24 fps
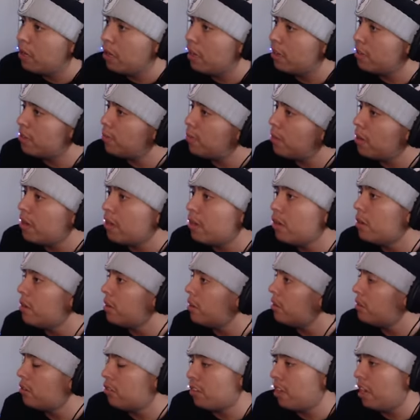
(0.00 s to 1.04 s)
It's pretty good
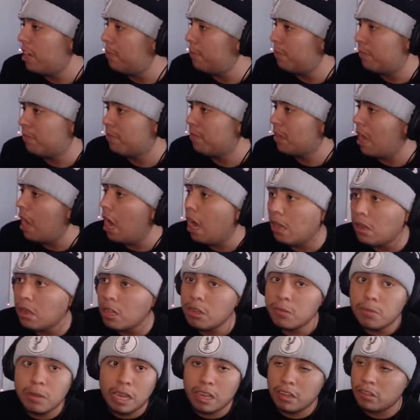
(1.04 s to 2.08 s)
in this game. I
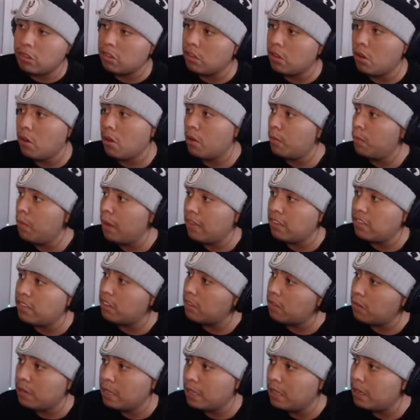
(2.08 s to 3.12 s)
love the ACR
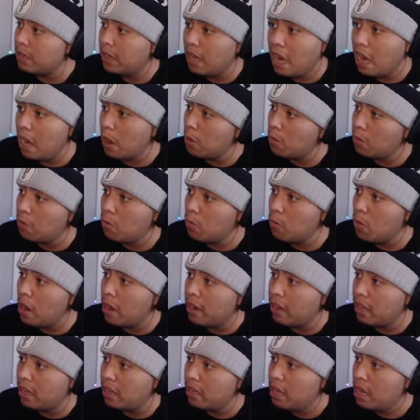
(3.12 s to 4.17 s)
basically. I don't know
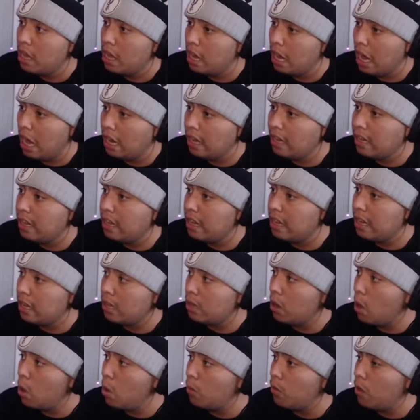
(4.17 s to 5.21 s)
why. I need to
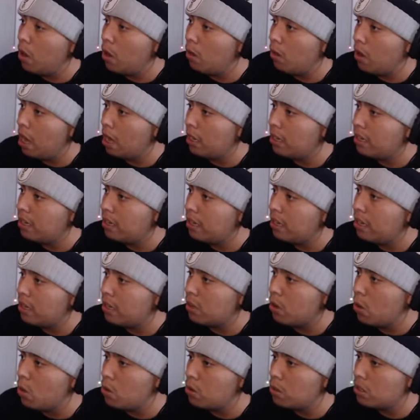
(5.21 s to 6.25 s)
hit gold. Oh, I need to
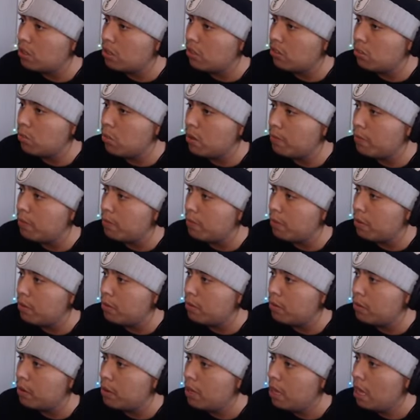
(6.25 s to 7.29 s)
hit gold on this weapon,
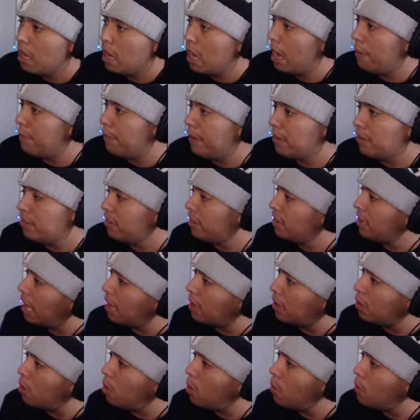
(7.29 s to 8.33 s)
bro. I basically
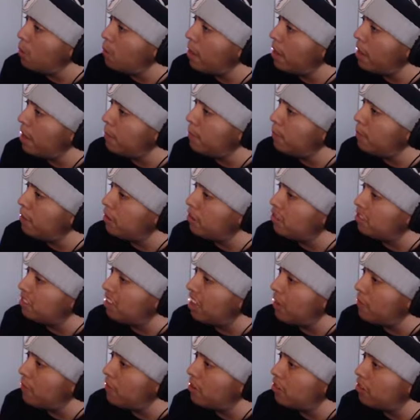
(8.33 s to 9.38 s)
got gold on my
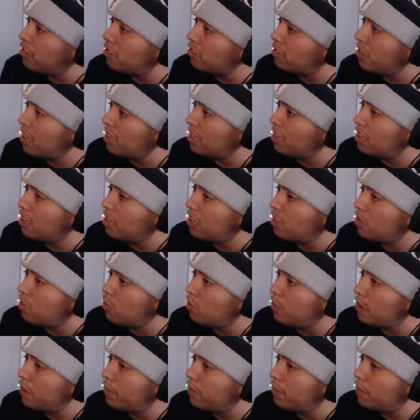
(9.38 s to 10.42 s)
MP7, just not the other
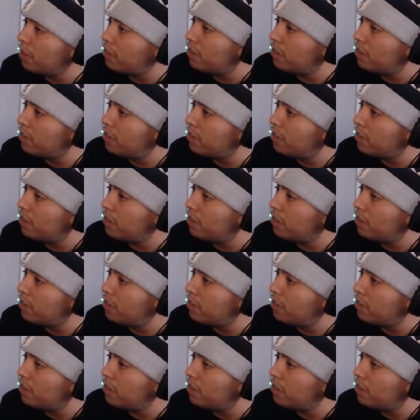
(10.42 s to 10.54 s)
weapons.